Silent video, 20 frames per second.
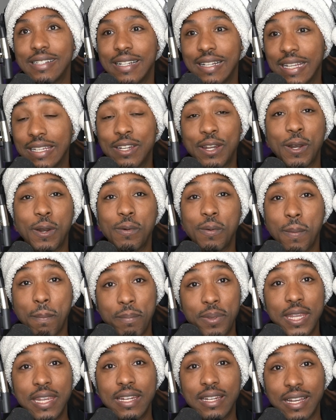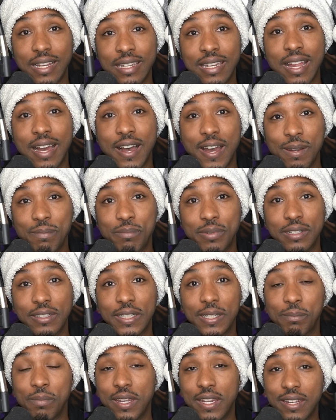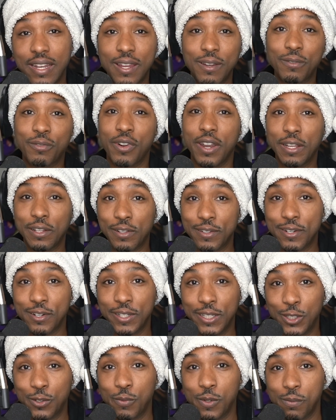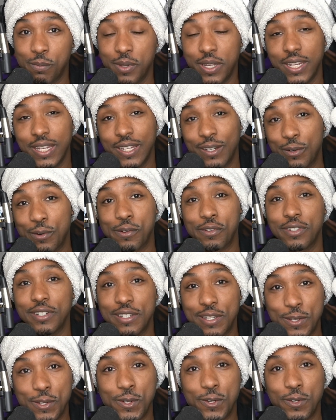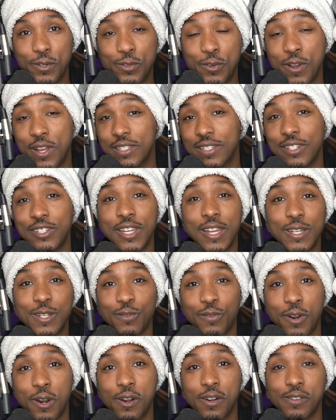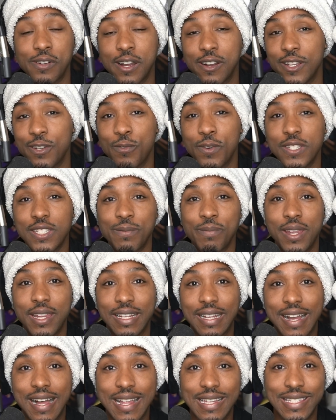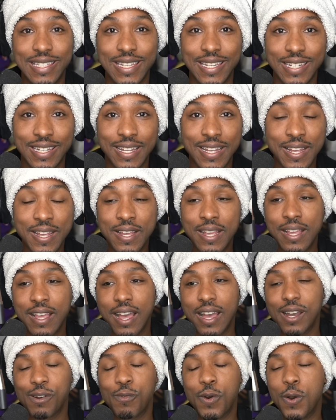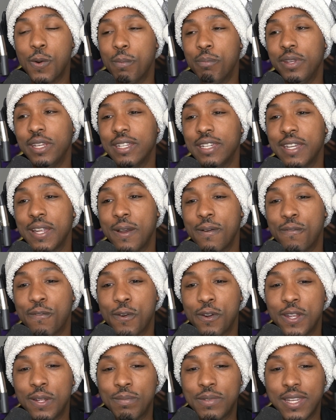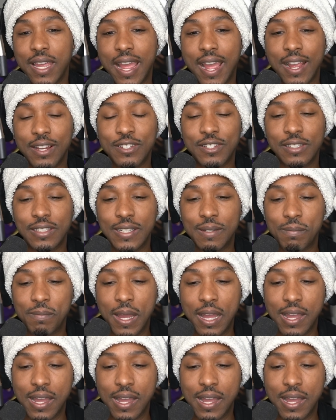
you know, being a non-bully, being a regular human being or a dude who has a change of heart on how he wants to make content, won't be enough for him to actually